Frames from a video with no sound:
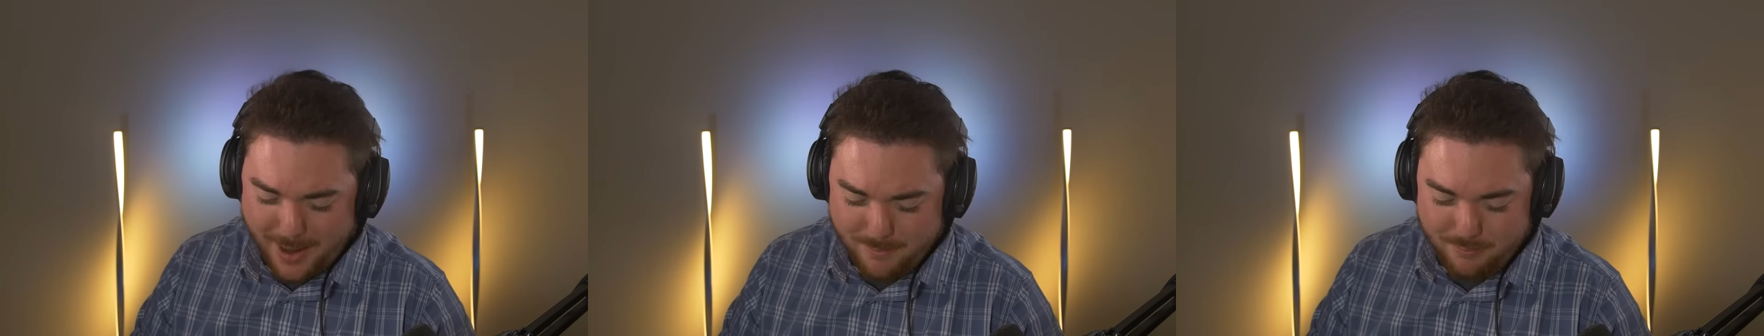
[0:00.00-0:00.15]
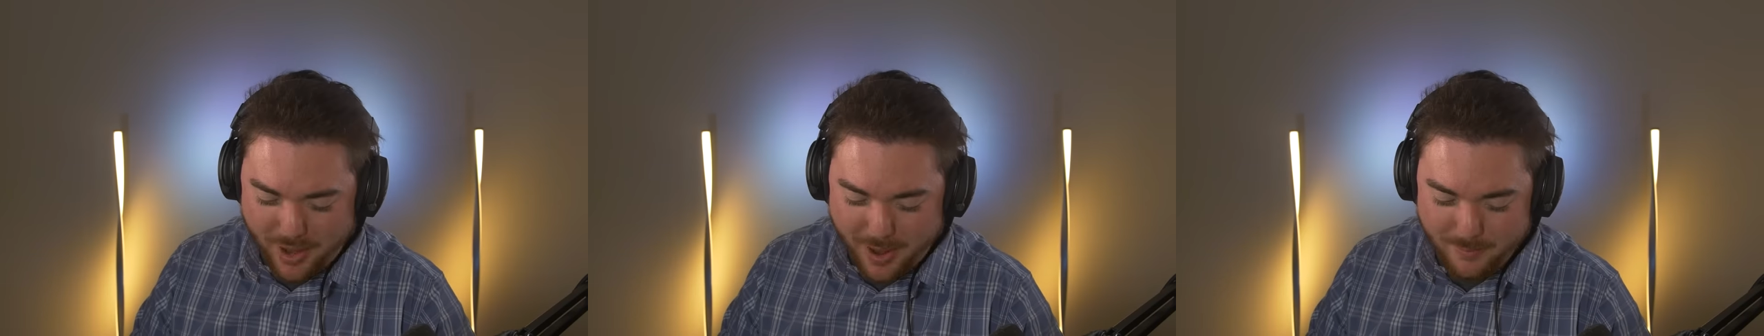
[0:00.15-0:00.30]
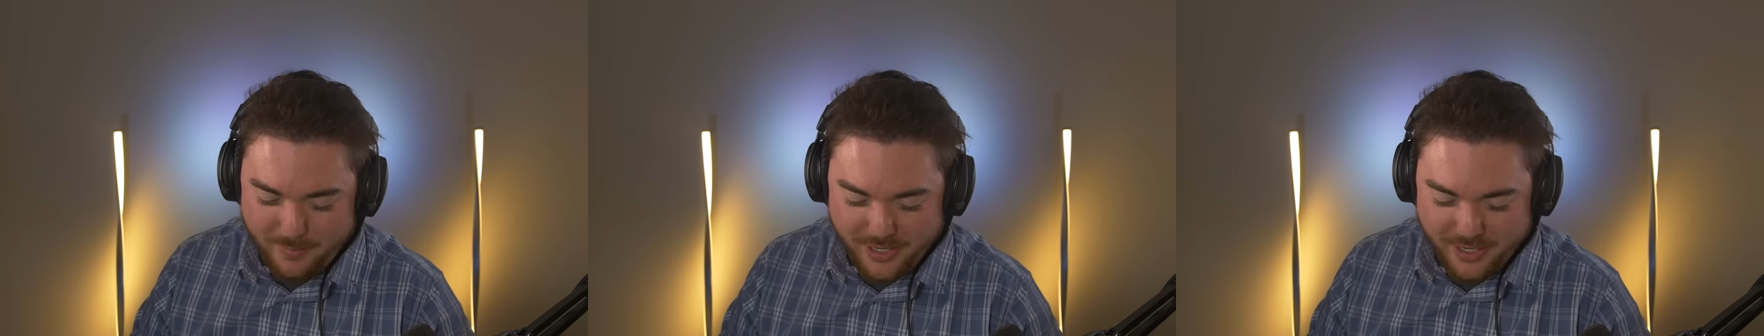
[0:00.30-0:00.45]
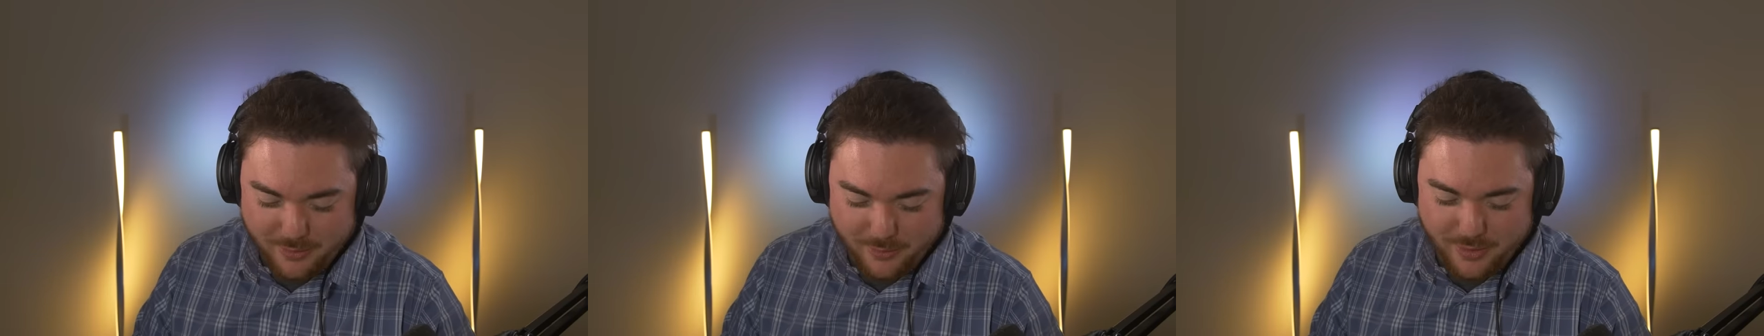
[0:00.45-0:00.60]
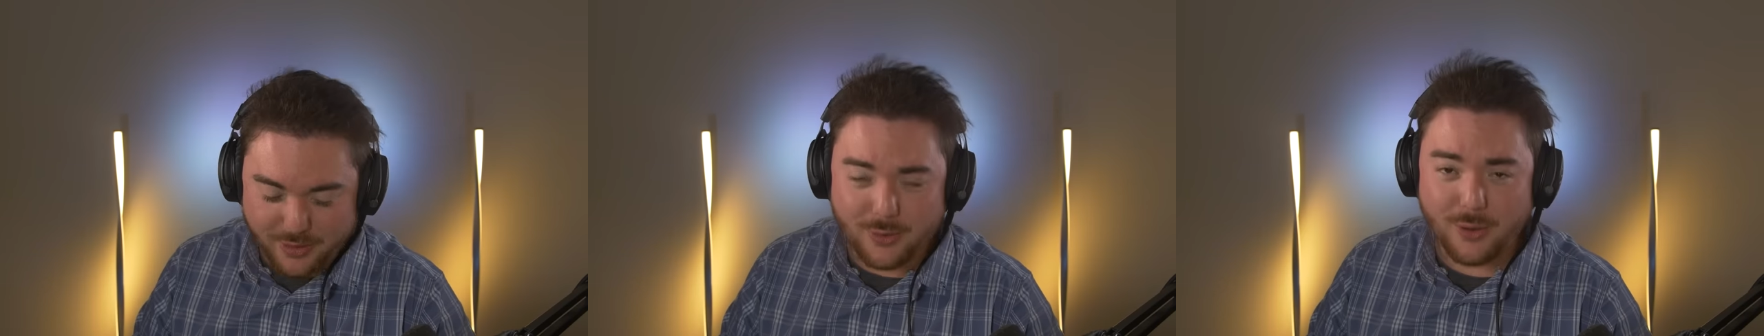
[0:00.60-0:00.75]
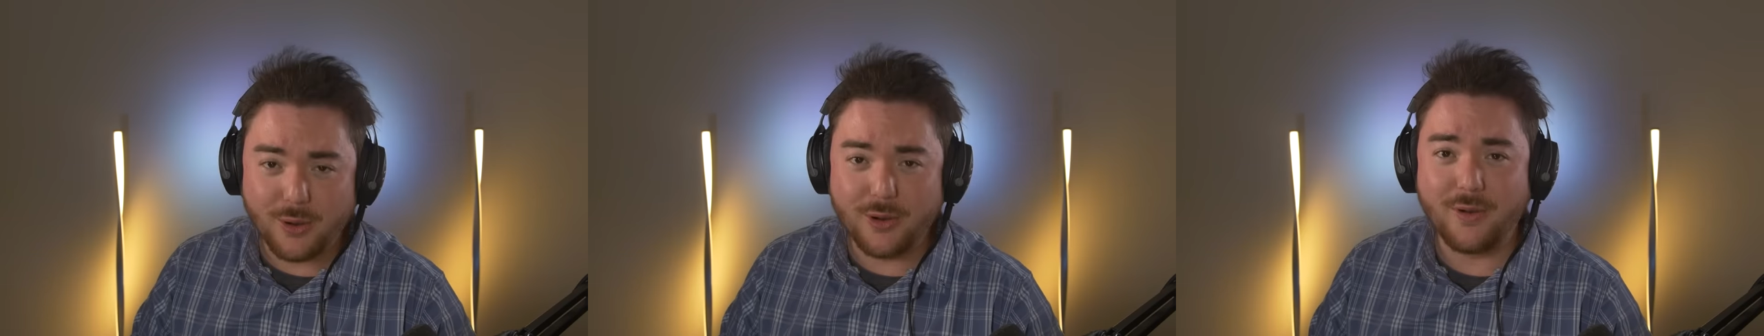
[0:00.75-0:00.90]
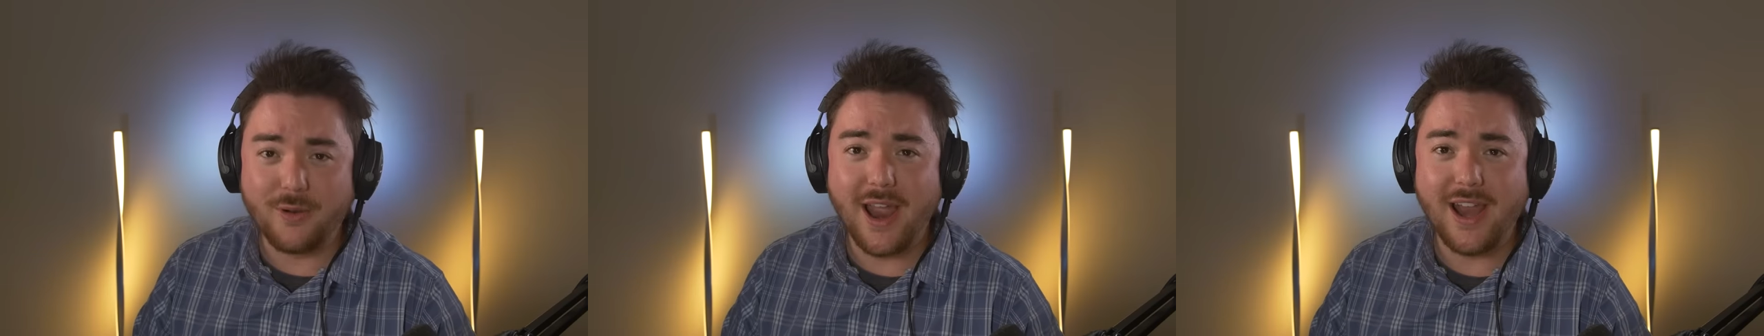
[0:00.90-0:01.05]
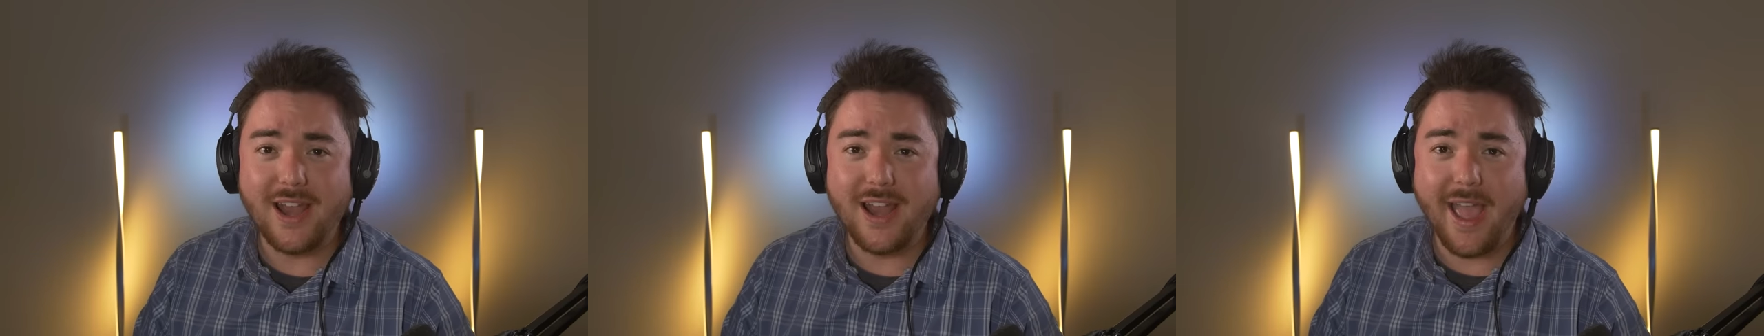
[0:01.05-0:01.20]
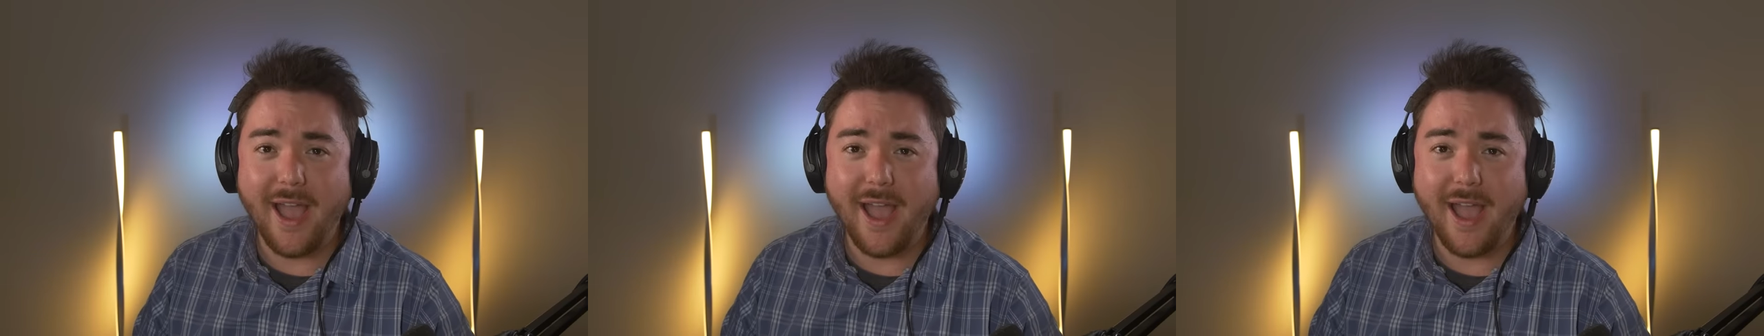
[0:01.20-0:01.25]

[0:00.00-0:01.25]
I'm probably gonna record right